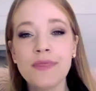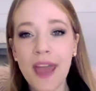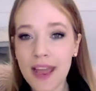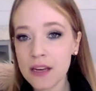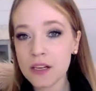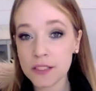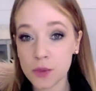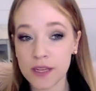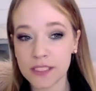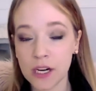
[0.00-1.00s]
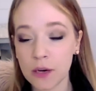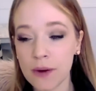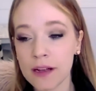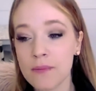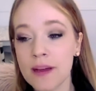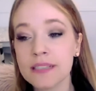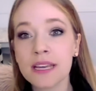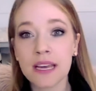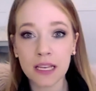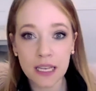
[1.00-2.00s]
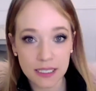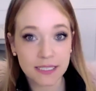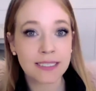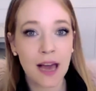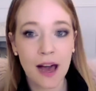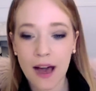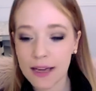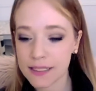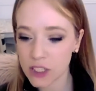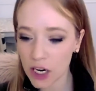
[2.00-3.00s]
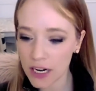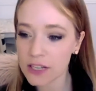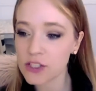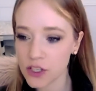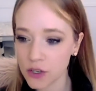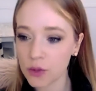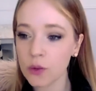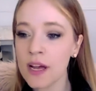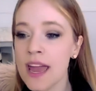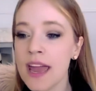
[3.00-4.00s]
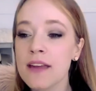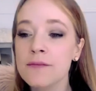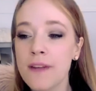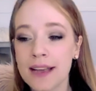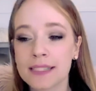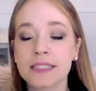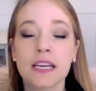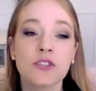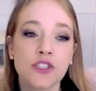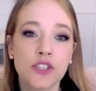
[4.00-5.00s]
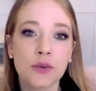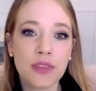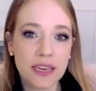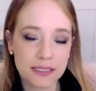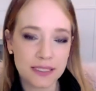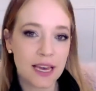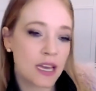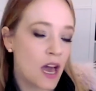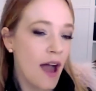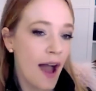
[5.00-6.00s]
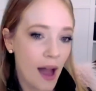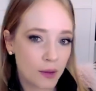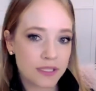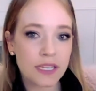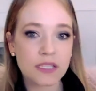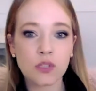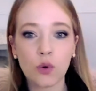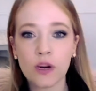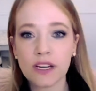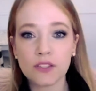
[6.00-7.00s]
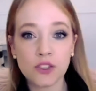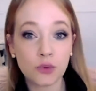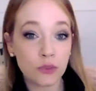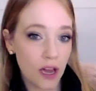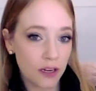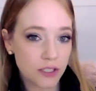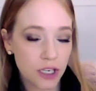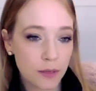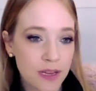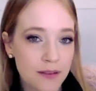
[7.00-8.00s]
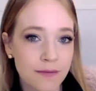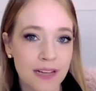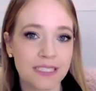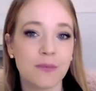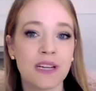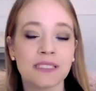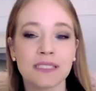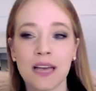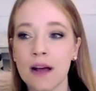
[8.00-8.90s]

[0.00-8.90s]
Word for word: then do do I start recommending uh, starting to invest into things like houses or into long term investments?